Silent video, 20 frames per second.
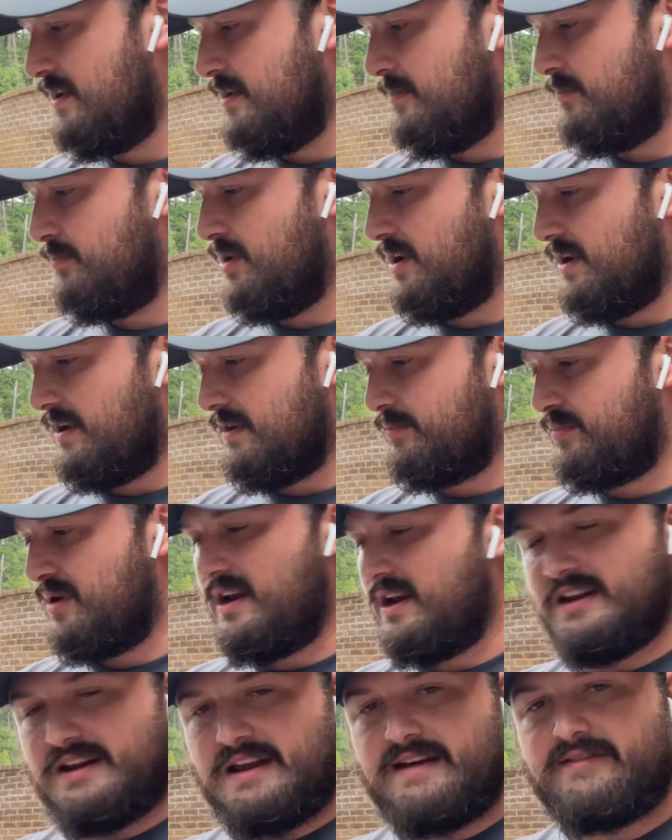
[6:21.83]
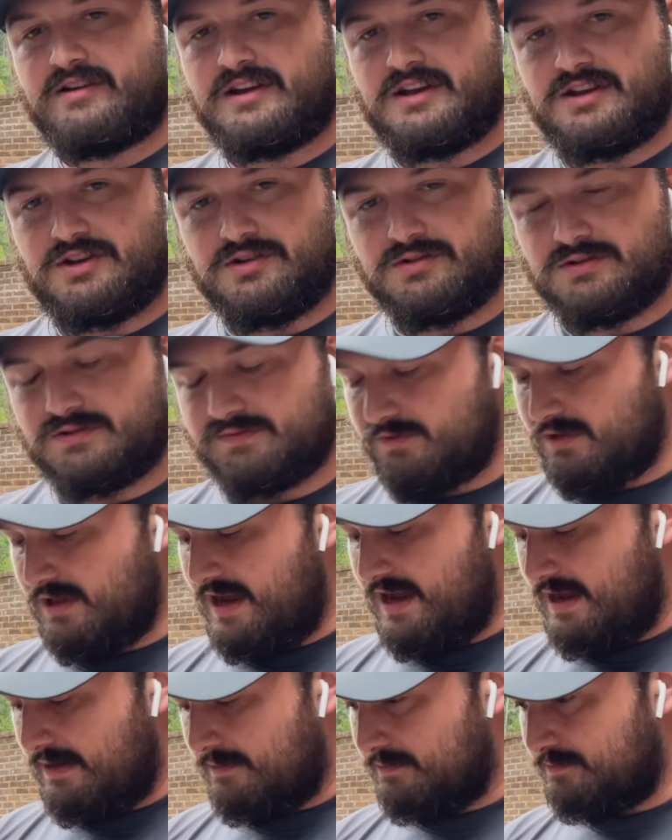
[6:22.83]
but probably never get used for
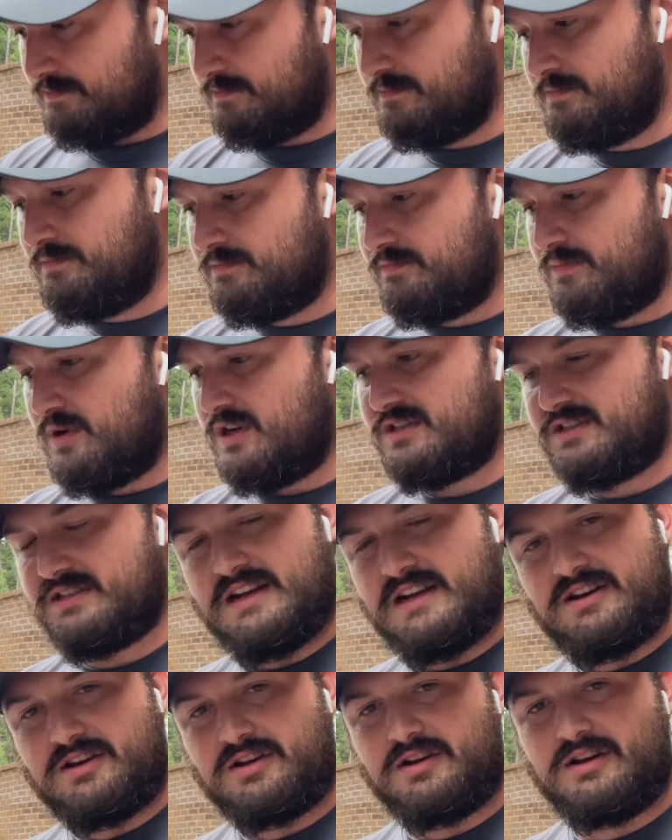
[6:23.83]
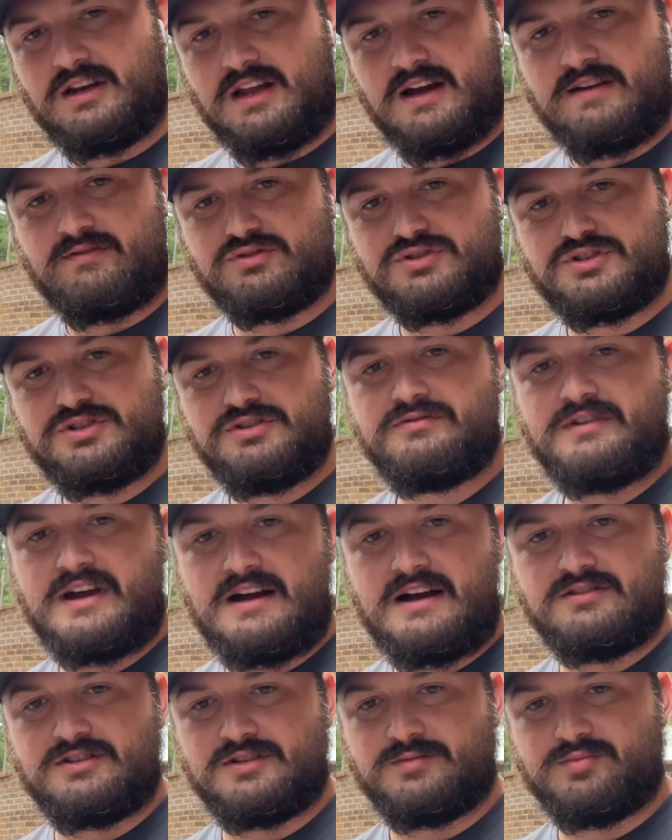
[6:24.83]
that. But setting a good level shooting
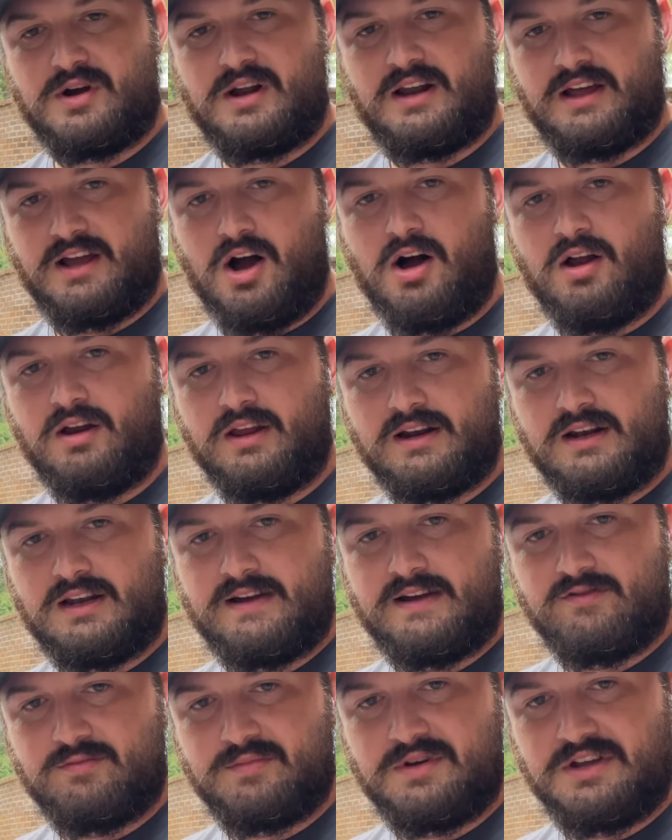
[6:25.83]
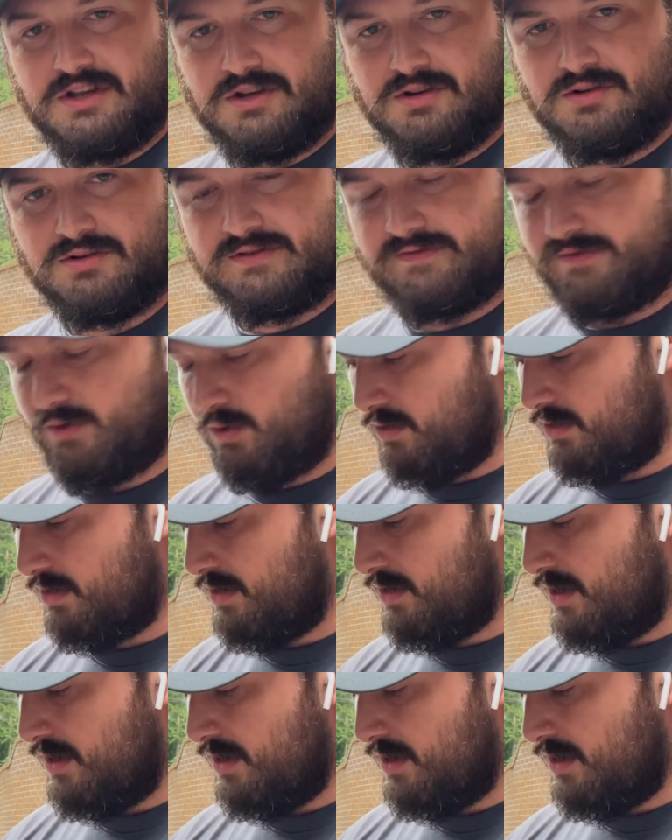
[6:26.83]
house is probably all it'll ever be used for.